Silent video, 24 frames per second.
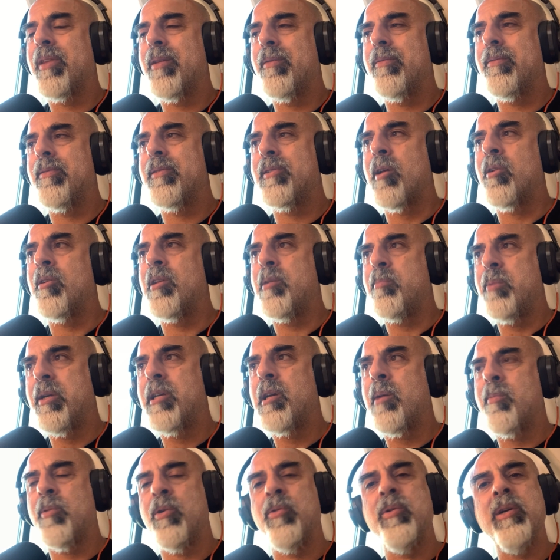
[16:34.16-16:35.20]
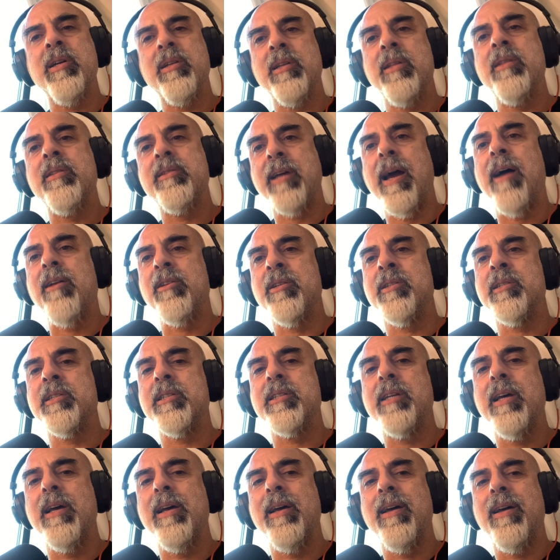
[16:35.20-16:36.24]
suddenly become a real
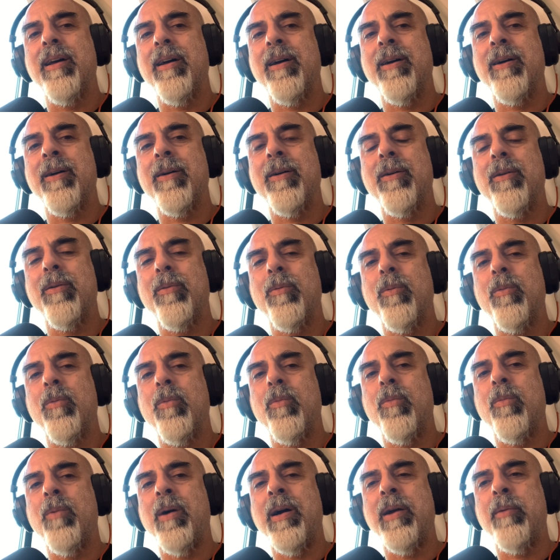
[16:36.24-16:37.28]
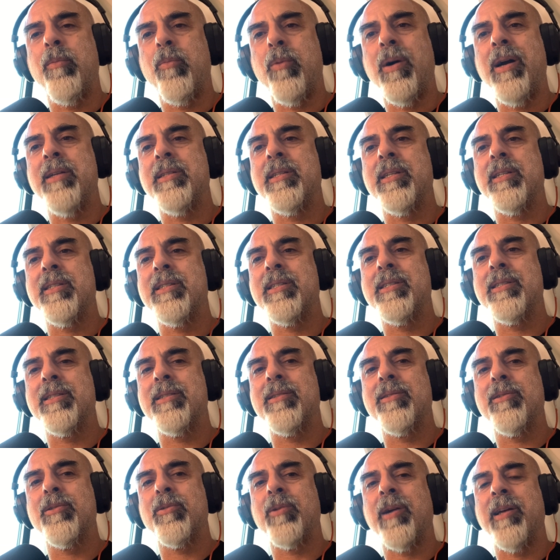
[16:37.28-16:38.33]
talent. Why
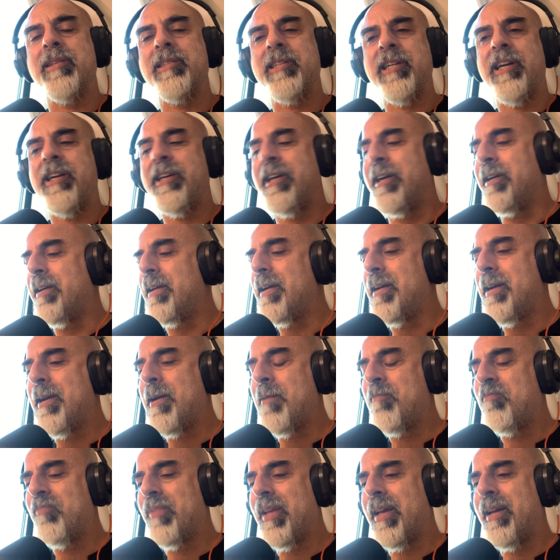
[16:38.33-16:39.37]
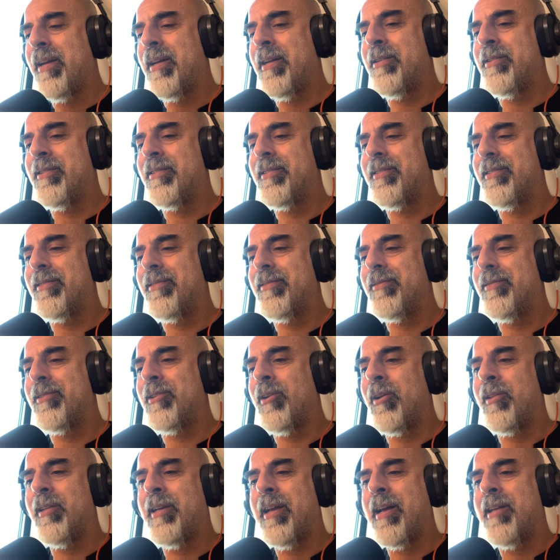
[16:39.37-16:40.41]
this criteria? And the
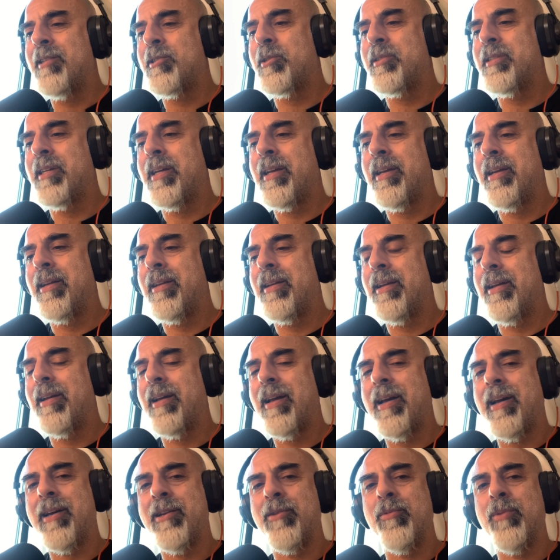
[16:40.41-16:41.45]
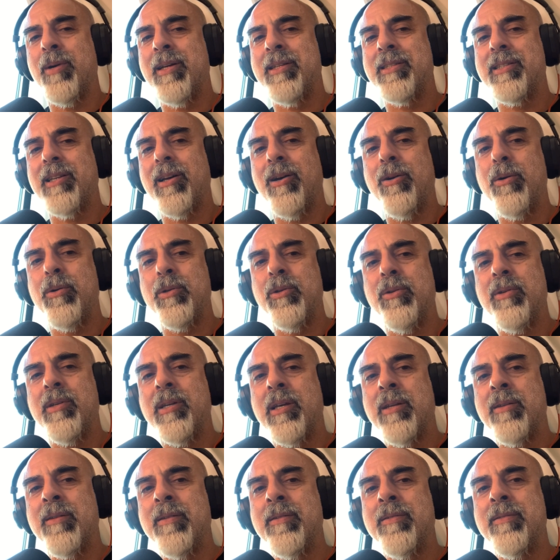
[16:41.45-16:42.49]
only answer they had was, you
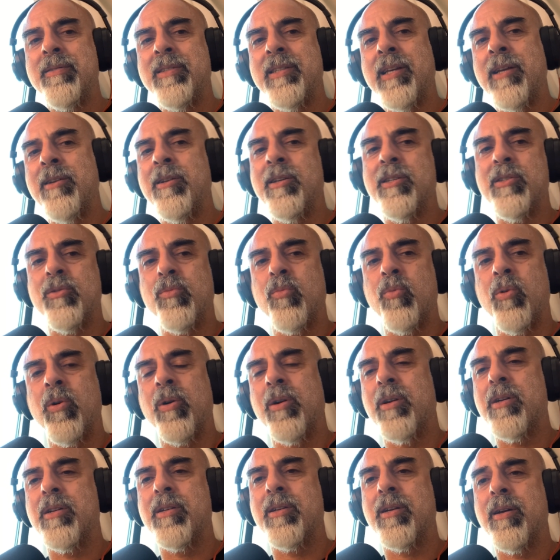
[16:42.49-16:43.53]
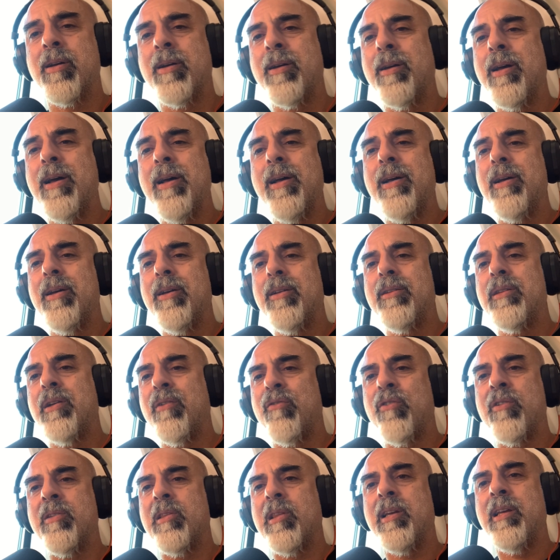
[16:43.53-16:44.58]
can send us work
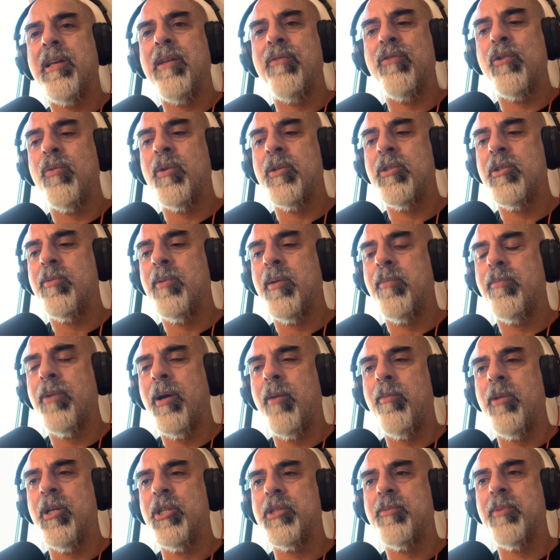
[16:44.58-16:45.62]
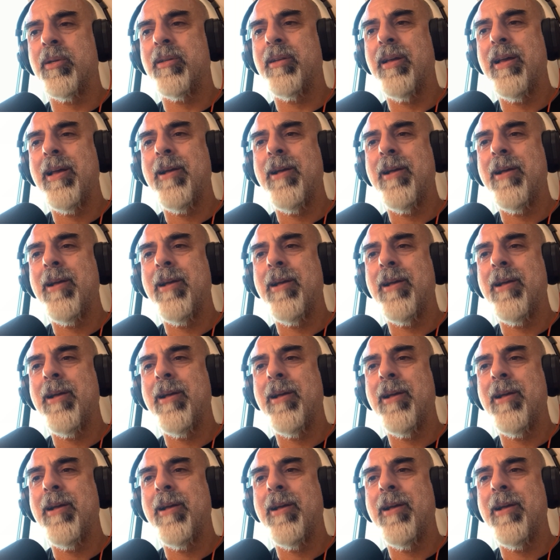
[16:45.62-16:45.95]
differently if you want to be published. But